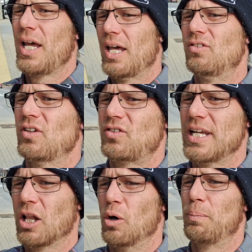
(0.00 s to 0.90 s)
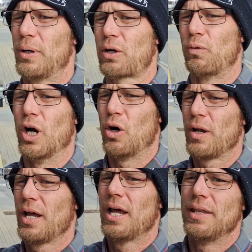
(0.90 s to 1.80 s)
is this yellow brick
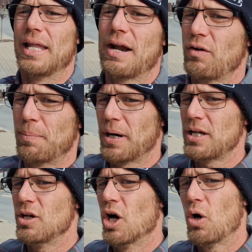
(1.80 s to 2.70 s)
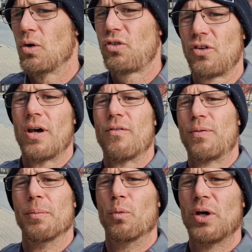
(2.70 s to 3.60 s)
road that everybody knows
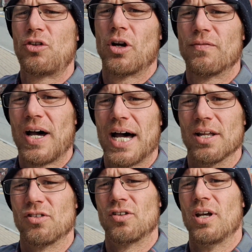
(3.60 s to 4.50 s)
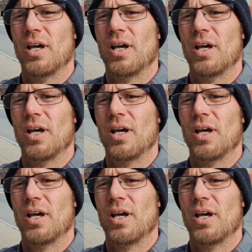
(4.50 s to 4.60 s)
from the Wizard of Oz.